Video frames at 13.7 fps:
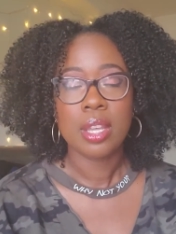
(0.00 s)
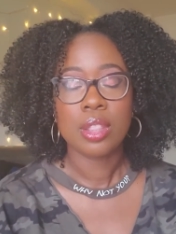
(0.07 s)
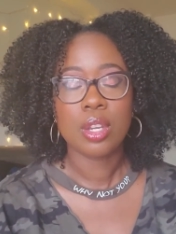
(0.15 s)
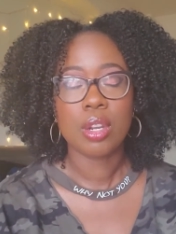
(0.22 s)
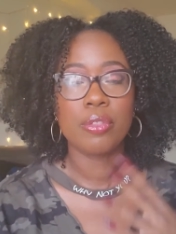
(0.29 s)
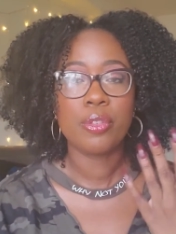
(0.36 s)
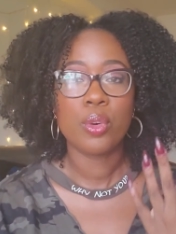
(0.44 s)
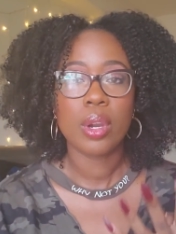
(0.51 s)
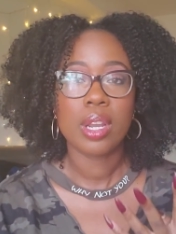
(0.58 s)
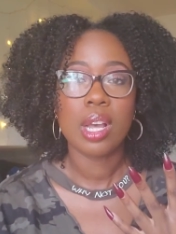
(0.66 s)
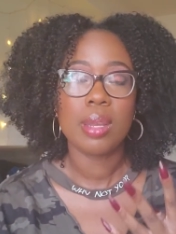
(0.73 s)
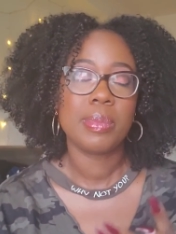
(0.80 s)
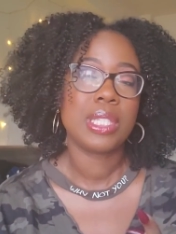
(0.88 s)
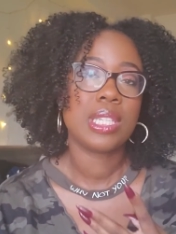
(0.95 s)
There are 4
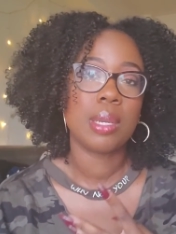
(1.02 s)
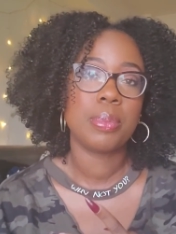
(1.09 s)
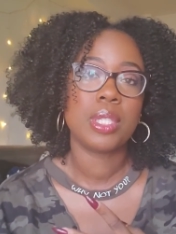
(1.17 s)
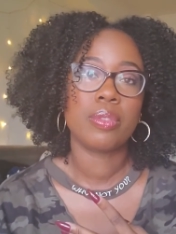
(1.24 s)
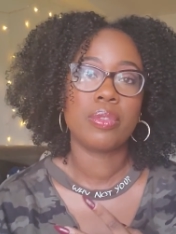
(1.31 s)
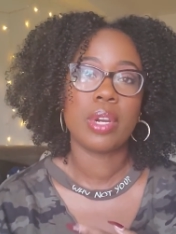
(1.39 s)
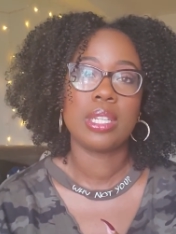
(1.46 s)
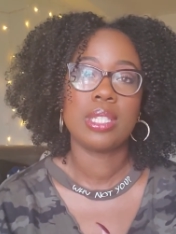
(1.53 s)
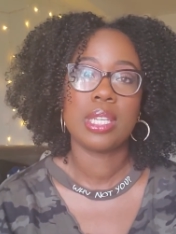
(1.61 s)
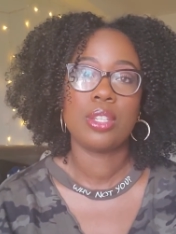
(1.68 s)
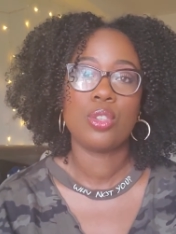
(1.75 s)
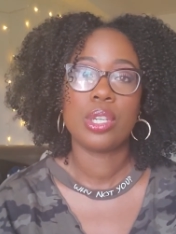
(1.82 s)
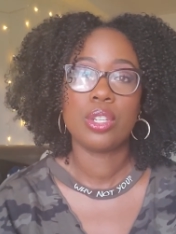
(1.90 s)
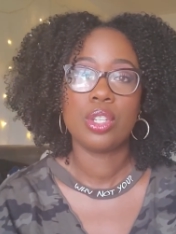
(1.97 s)
common types of rice that
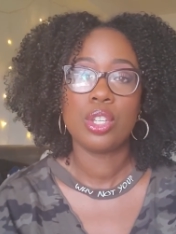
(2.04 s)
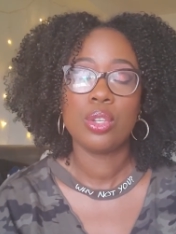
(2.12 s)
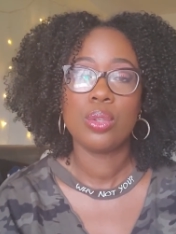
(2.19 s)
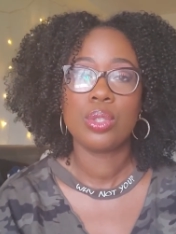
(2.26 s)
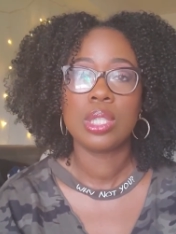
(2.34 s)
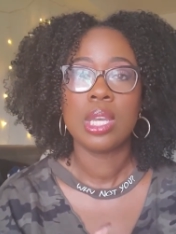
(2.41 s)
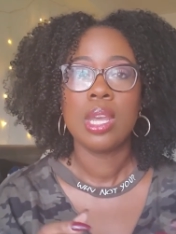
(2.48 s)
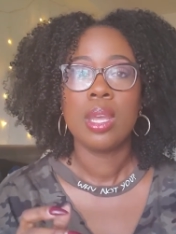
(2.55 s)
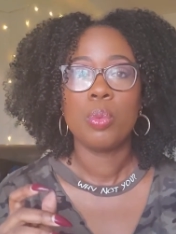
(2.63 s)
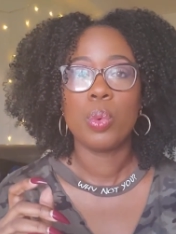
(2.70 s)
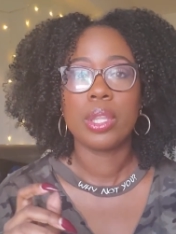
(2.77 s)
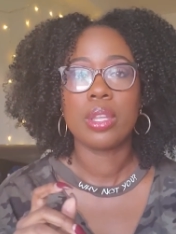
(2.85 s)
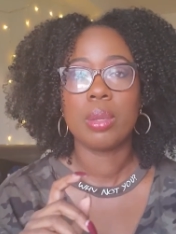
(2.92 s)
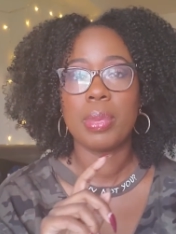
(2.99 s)
you can use,
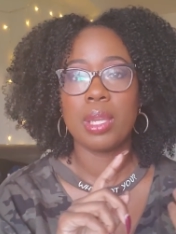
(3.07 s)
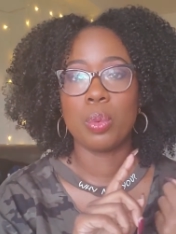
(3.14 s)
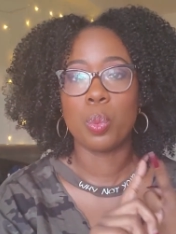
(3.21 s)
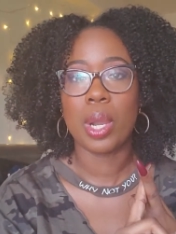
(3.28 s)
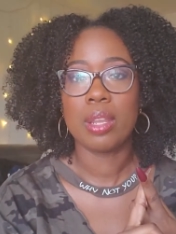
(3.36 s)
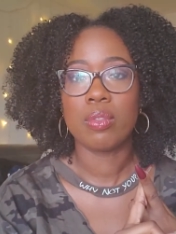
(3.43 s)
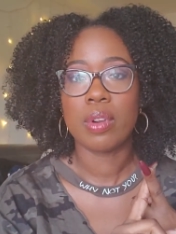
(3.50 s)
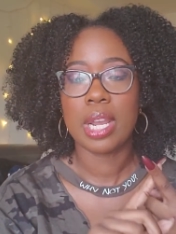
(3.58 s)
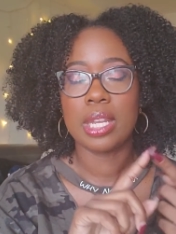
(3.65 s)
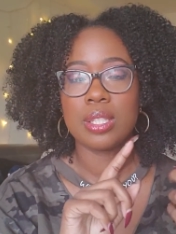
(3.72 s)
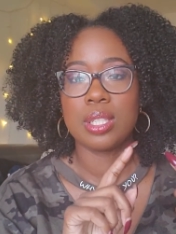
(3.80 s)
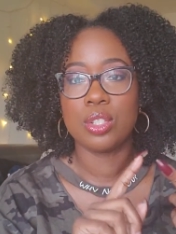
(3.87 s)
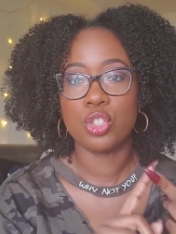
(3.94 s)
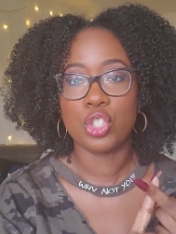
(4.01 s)
whether it be white
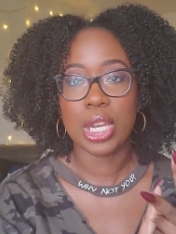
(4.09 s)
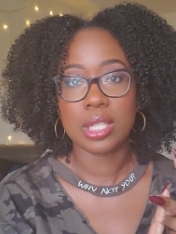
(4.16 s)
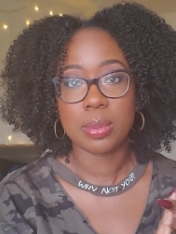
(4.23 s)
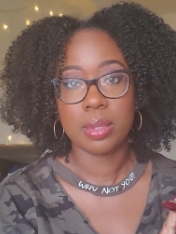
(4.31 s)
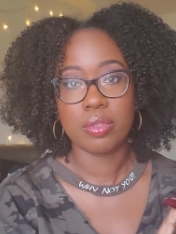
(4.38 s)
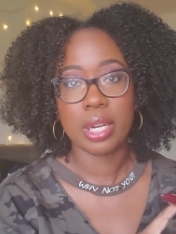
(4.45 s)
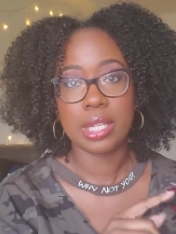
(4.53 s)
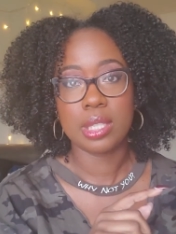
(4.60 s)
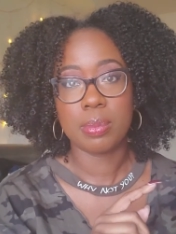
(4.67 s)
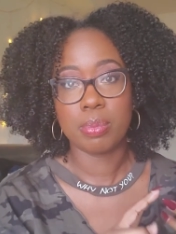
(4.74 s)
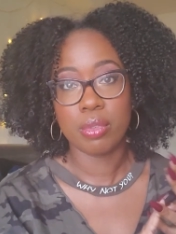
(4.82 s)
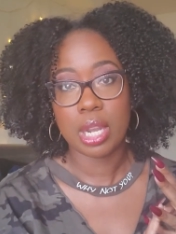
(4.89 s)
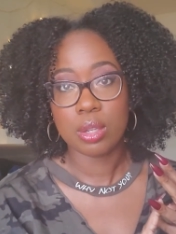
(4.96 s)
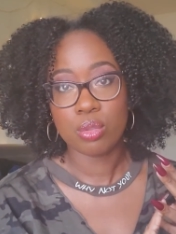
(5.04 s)
rice, jasmine rice,
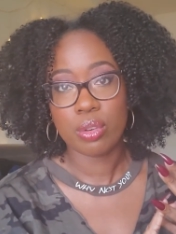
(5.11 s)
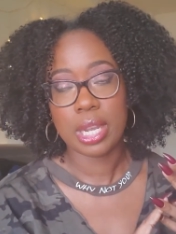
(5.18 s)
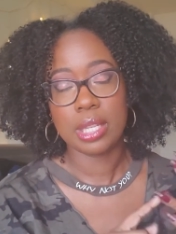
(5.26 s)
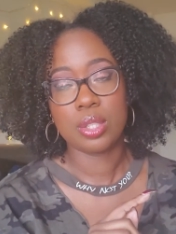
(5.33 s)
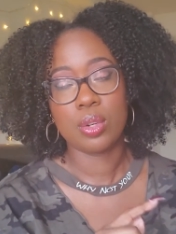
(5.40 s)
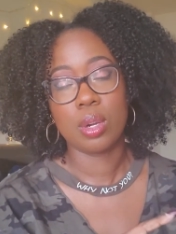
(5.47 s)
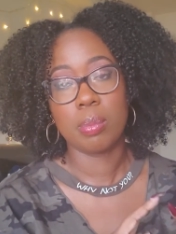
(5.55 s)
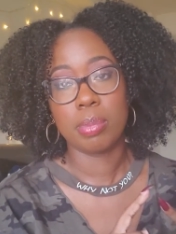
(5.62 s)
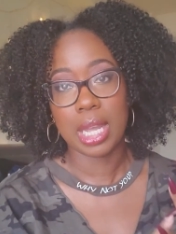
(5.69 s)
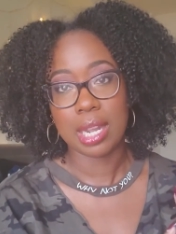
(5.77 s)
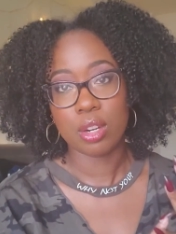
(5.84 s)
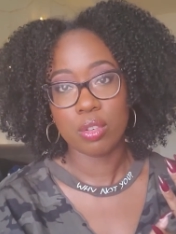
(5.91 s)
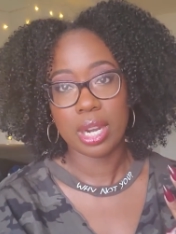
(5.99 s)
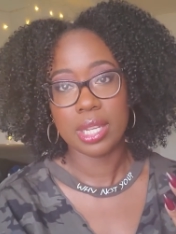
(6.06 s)
brown rice, or
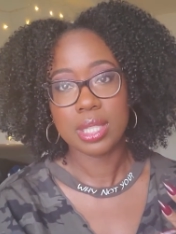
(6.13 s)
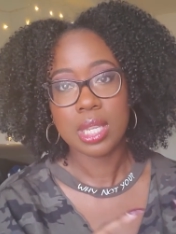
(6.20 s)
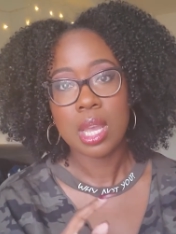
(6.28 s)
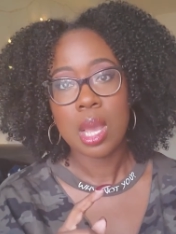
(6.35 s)
black rice.